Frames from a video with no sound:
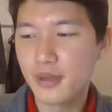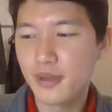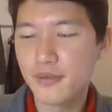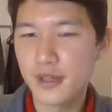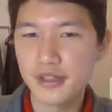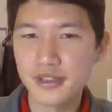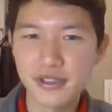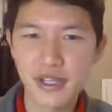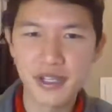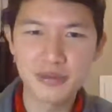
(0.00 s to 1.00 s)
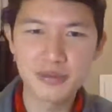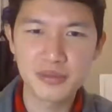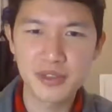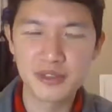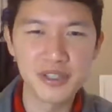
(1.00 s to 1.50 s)
figures that
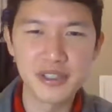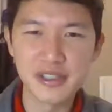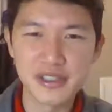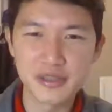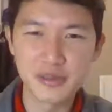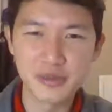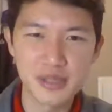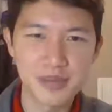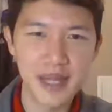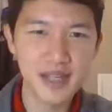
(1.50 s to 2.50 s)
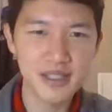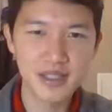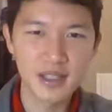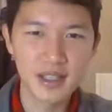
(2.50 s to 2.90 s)
Koreans respect,